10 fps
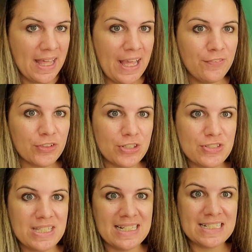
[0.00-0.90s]
If you're
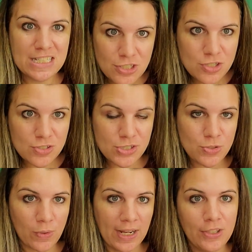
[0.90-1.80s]
using a digital
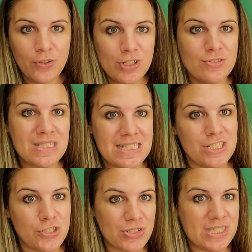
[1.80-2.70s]
story, you can use
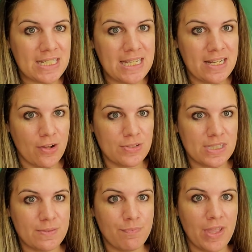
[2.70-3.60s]
digital sticky
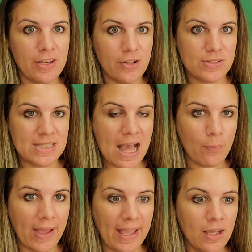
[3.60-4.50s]
notes and notes that
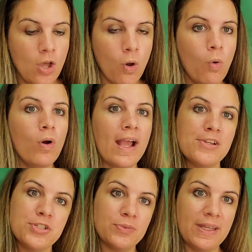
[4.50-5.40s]
way. Or
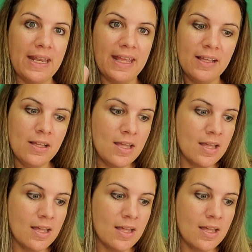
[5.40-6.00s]
as you're reading,